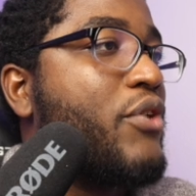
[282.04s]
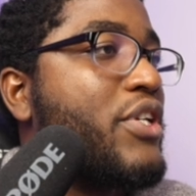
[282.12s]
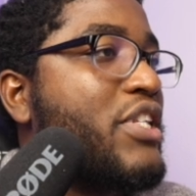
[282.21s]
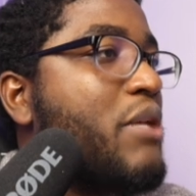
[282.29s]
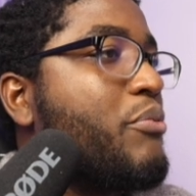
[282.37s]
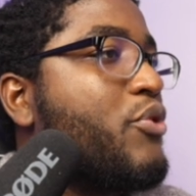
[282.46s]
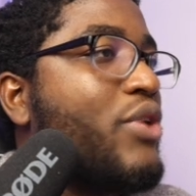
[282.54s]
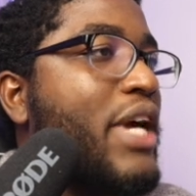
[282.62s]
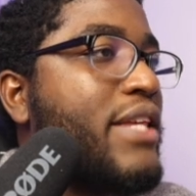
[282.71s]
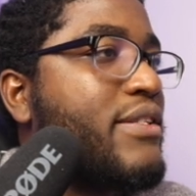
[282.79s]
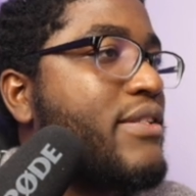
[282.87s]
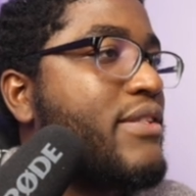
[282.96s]
For example, you
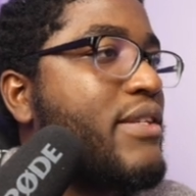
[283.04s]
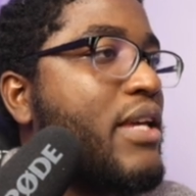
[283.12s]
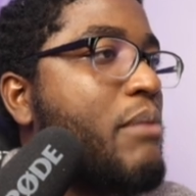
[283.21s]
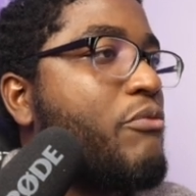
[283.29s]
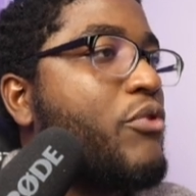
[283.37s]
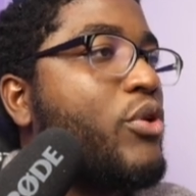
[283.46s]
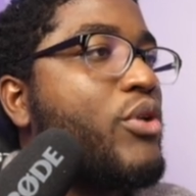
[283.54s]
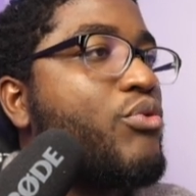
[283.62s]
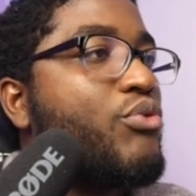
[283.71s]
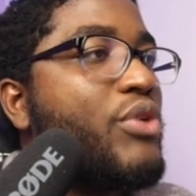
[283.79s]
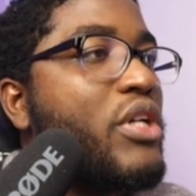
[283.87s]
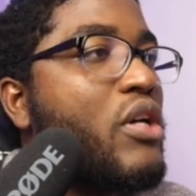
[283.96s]
guys can see I'm
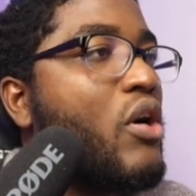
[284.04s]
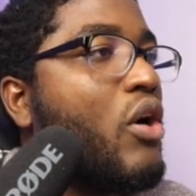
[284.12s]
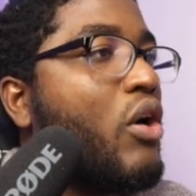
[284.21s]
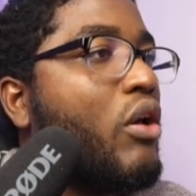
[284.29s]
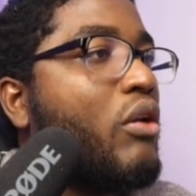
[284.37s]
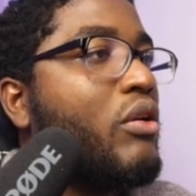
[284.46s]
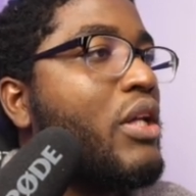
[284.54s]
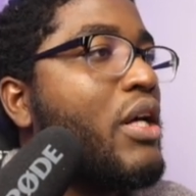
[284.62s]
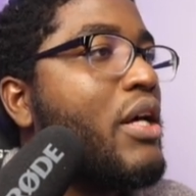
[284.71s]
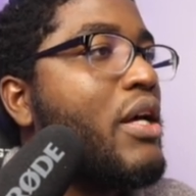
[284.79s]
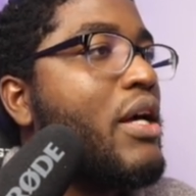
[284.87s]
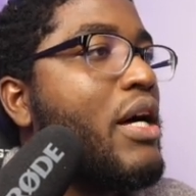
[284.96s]
following Recall,
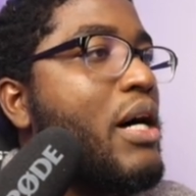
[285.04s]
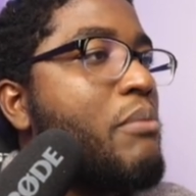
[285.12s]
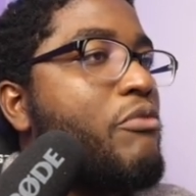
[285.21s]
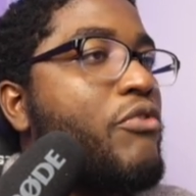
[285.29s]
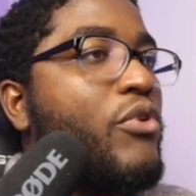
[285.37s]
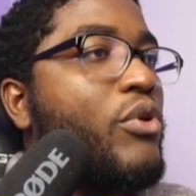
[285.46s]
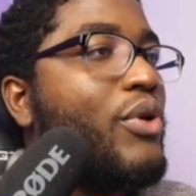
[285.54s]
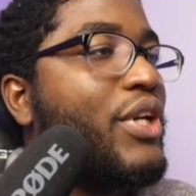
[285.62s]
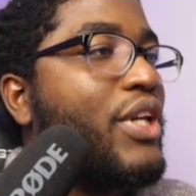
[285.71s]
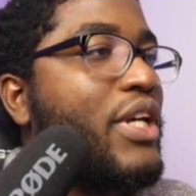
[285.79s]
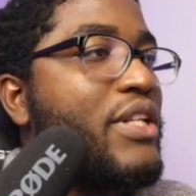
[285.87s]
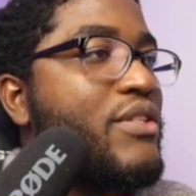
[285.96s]
I'm
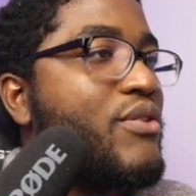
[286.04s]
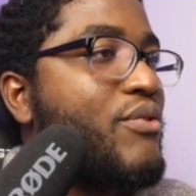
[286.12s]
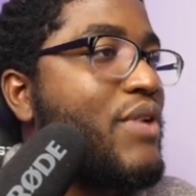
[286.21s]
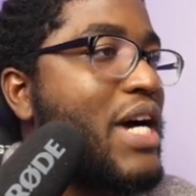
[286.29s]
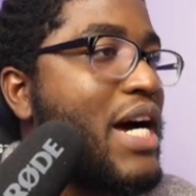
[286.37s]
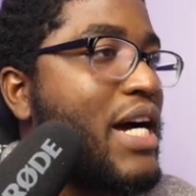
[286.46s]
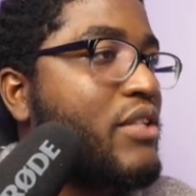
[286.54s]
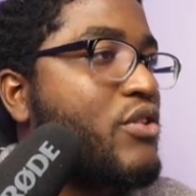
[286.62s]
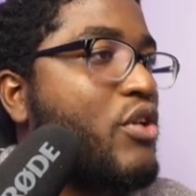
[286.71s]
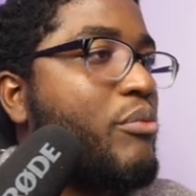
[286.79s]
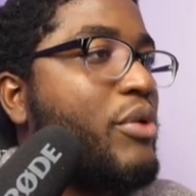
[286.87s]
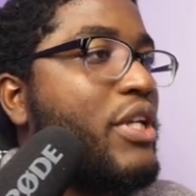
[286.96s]
following
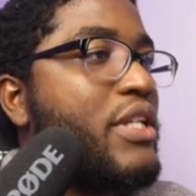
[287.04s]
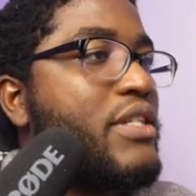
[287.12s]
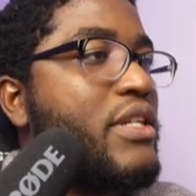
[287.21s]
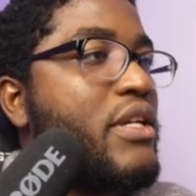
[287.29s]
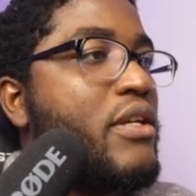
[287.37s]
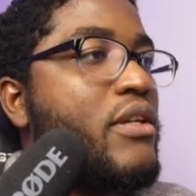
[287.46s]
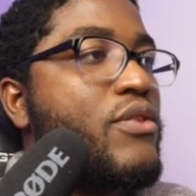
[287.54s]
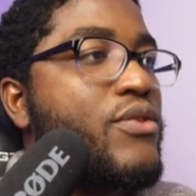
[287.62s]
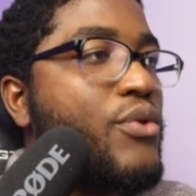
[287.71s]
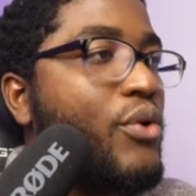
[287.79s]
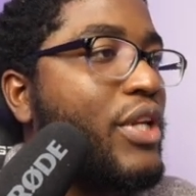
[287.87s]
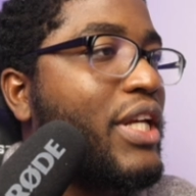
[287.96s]
Intract Community,
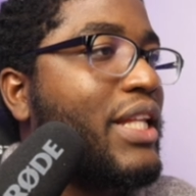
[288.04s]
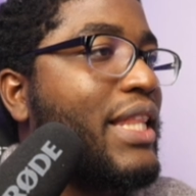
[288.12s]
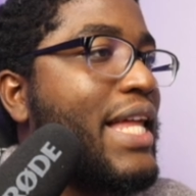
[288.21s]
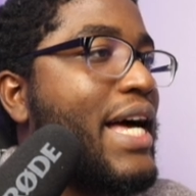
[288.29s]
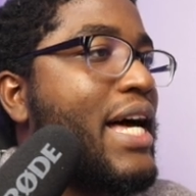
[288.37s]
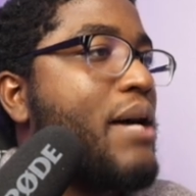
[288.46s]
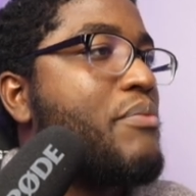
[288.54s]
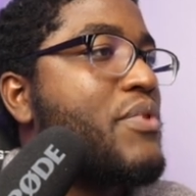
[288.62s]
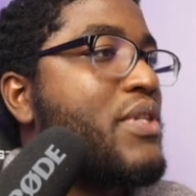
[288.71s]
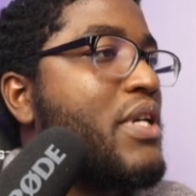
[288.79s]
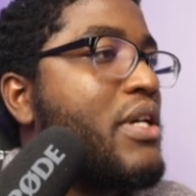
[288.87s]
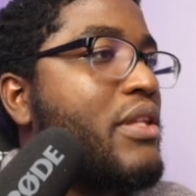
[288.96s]
Sonic
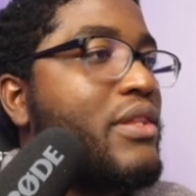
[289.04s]
Labs.